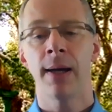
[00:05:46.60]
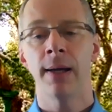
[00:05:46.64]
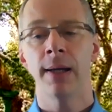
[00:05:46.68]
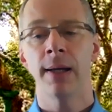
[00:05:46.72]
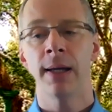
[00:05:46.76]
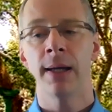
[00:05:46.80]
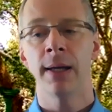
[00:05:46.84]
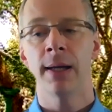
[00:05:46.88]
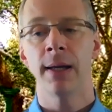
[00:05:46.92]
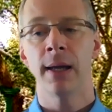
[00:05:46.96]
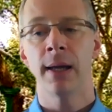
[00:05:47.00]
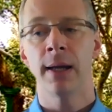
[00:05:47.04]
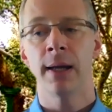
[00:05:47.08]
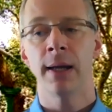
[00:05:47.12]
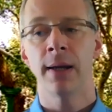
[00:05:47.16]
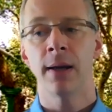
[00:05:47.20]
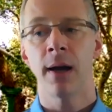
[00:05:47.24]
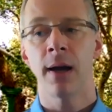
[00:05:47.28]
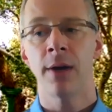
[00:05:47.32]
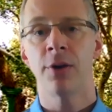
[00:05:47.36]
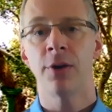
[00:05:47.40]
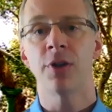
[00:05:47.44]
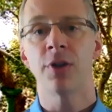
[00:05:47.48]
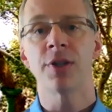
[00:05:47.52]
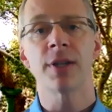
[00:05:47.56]
in
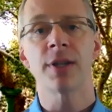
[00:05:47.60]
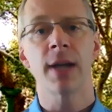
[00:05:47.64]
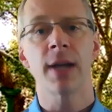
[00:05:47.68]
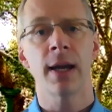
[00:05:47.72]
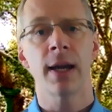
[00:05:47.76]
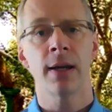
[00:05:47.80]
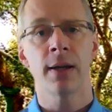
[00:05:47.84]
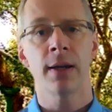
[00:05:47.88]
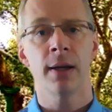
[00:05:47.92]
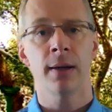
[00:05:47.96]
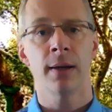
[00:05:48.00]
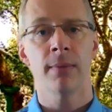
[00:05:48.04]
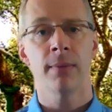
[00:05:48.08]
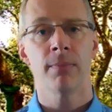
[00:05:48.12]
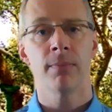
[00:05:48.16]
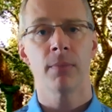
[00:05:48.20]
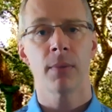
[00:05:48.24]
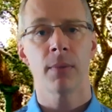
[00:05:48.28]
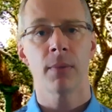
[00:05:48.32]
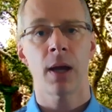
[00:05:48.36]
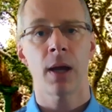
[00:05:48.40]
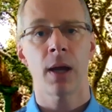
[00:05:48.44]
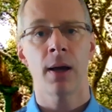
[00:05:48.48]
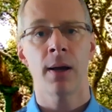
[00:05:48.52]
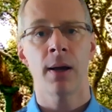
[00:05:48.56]
understanding
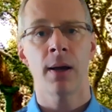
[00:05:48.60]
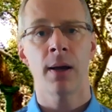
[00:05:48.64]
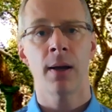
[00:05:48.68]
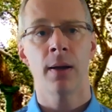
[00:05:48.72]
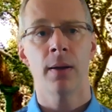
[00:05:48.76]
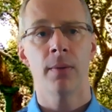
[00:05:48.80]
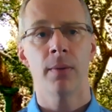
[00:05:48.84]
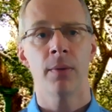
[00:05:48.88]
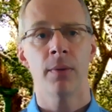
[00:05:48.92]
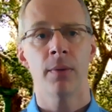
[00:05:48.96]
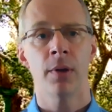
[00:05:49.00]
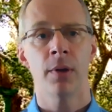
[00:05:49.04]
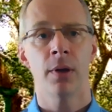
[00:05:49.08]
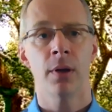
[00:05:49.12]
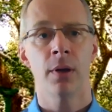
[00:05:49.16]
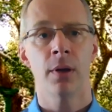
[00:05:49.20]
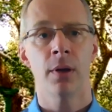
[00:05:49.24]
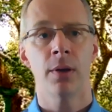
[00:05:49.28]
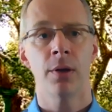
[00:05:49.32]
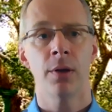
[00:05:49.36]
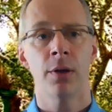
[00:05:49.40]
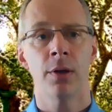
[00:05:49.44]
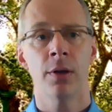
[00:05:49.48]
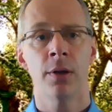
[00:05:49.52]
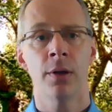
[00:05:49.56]

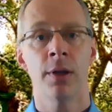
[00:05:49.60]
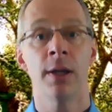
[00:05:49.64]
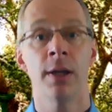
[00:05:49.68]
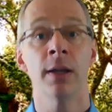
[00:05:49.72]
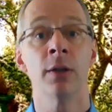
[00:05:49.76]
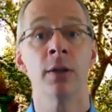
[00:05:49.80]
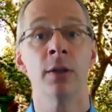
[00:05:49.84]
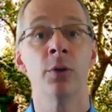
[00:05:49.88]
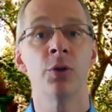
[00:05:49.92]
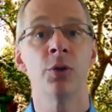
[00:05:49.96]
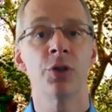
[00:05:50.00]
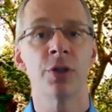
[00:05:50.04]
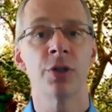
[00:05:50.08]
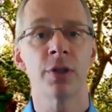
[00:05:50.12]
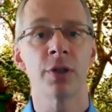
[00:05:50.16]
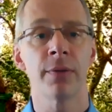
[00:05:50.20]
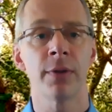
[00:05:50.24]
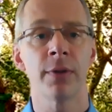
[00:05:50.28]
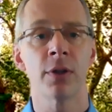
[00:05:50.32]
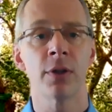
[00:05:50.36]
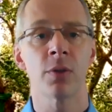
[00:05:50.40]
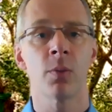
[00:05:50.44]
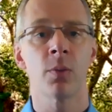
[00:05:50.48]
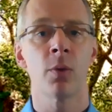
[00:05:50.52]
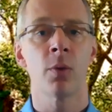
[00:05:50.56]
the illusions of
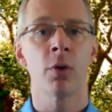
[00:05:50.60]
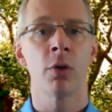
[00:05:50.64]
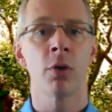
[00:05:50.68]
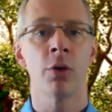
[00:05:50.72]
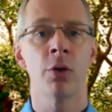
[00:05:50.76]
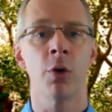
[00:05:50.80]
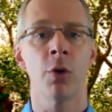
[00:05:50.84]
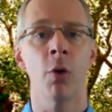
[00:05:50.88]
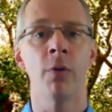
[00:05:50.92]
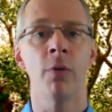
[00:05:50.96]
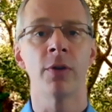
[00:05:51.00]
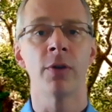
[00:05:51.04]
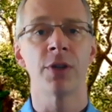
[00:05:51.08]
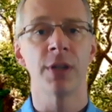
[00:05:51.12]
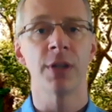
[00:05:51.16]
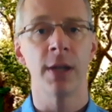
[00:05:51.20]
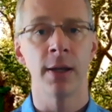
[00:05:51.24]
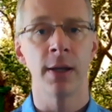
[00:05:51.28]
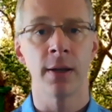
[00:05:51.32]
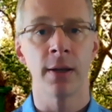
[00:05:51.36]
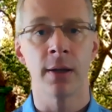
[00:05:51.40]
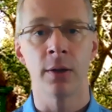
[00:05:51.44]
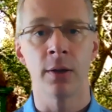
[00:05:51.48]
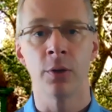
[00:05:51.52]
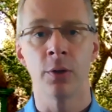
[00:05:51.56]
this world, overseeing
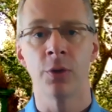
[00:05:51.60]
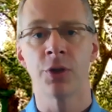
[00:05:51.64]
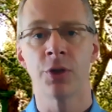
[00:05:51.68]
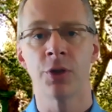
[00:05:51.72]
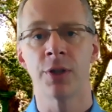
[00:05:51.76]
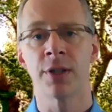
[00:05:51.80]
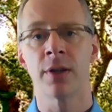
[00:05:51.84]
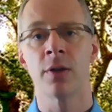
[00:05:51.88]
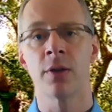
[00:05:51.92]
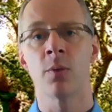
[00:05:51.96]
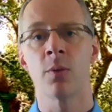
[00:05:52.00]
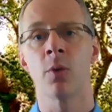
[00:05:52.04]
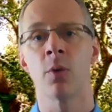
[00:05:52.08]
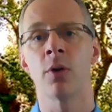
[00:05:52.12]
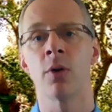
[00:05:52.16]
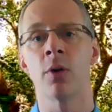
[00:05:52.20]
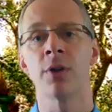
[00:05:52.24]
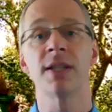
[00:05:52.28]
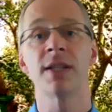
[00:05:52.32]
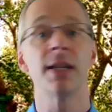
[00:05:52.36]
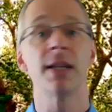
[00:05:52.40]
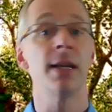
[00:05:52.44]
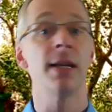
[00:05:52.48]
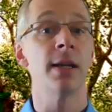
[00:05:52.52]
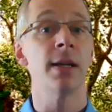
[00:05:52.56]
the illusions of the world,
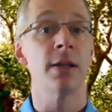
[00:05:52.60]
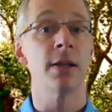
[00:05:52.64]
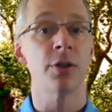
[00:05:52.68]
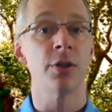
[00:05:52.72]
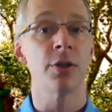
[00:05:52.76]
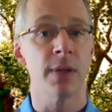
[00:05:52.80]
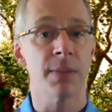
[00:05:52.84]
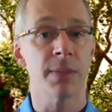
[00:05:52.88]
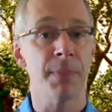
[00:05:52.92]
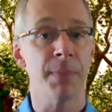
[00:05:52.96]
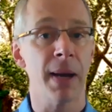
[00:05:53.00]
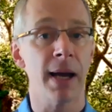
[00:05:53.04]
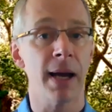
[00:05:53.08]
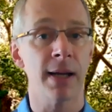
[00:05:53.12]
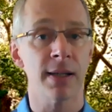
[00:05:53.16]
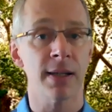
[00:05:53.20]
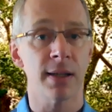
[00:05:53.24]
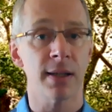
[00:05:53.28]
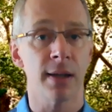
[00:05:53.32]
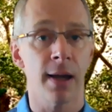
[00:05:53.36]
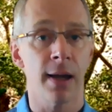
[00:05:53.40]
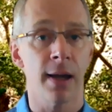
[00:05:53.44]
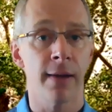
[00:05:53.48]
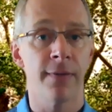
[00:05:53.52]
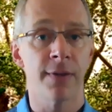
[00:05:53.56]
seeing into his past
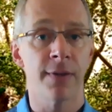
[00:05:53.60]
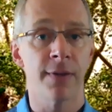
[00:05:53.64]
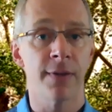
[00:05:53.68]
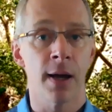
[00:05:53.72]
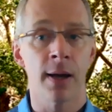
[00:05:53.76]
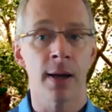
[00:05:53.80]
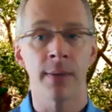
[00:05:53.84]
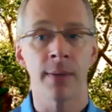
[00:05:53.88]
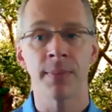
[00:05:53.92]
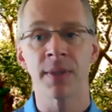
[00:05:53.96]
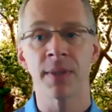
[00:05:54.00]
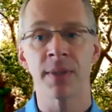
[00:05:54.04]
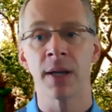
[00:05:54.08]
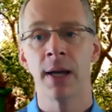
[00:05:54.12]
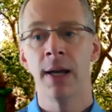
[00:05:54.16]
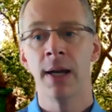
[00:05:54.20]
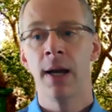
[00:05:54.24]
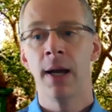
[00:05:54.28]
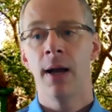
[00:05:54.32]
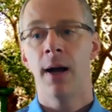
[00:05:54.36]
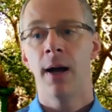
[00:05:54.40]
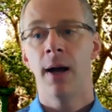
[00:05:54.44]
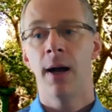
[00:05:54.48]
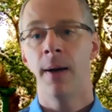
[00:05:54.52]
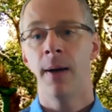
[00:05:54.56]
lifetimes,
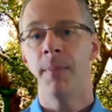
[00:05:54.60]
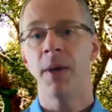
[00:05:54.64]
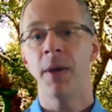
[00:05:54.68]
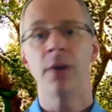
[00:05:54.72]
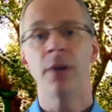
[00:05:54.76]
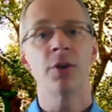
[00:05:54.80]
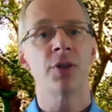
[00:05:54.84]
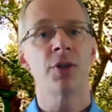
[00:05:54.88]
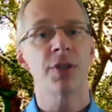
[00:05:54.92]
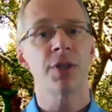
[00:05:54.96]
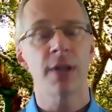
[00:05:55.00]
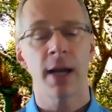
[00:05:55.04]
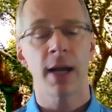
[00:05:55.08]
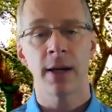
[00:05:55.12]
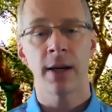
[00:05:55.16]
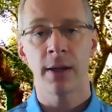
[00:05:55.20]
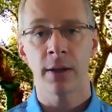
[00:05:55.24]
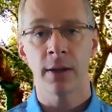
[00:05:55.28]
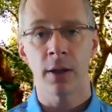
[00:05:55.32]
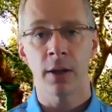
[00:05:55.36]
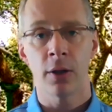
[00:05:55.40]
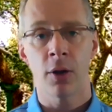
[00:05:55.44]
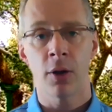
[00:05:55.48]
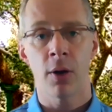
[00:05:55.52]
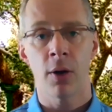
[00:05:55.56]
understanding
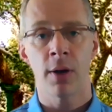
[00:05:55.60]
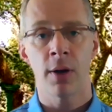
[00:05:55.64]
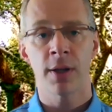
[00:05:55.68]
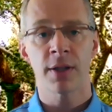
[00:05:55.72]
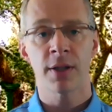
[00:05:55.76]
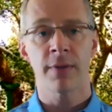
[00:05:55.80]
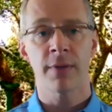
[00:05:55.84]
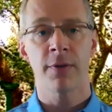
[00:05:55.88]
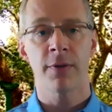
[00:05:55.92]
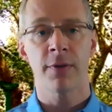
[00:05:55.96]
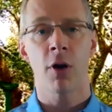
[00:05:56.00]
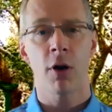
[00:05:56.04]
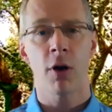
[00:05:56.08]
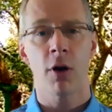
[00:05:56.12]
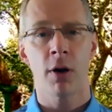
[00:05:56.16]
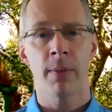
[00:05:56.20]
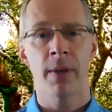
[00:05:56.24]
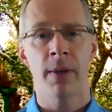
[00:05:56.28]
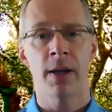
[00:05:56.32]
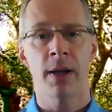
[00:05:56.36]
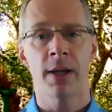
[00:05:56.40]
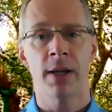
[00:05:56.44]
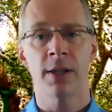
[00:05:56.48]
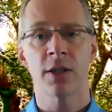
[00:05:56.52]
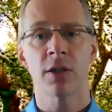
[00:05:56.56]
the laws of
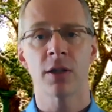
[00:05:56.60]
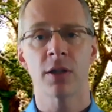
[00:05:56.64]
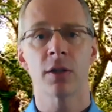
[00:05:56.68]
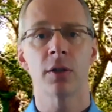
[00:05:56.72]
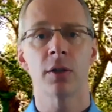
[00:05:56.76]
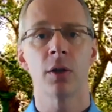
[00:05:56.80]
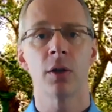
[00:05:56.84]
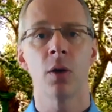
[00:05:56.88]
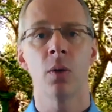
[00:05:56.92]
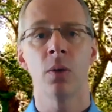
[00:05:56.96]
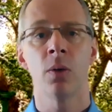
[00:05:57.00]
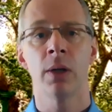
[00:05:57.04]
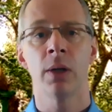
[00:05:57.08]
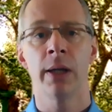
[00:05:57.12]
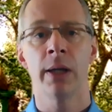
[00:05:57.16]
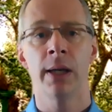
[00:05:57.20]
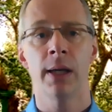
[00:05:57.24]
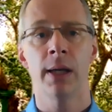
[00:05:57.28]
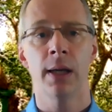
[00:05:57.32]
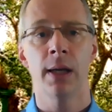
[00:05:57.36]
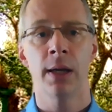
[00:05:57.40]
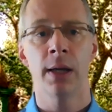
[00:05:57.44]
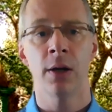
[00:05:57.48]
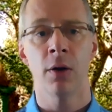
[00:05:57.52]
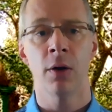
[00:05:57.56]
karma. It's
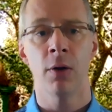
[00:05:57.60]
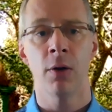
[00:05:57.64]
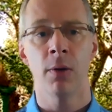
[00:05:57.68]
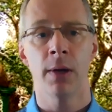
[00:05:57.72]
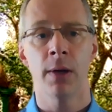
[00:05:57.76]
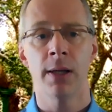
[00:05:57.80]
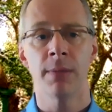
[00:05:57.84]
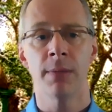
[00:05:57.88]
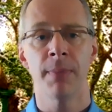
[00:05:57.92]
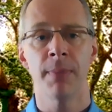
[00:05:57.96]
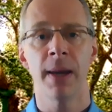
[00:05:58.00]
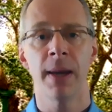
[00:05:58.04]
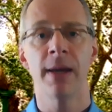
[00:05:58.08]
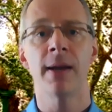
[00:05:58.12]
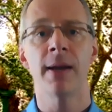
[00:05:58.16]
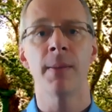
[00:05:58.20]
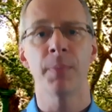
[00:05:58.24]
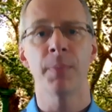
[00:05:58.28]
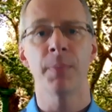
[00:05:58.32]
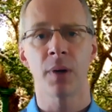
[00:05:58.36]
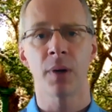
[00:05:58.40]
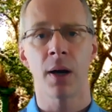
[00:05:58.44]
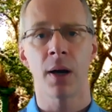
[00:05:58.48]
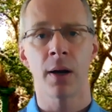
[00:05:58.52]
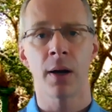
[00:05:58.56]
slowly, he's making
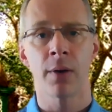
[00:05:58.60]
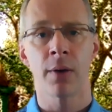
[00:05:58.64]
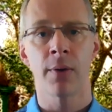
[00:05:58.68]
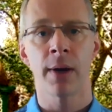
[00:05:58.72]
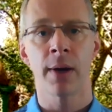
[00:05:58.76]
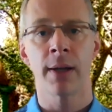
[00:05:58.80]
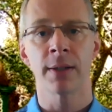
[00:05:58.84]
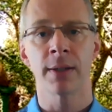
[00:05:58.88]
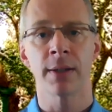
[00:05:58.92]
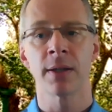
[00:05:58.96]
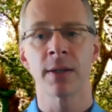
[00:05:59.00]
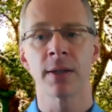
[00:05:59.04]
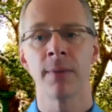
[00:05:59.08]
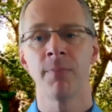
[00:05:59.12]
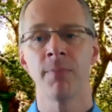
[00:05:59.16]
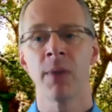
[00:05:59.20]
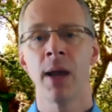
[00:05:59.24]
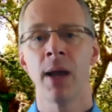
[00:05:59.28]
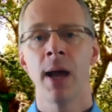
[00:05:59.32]
progress.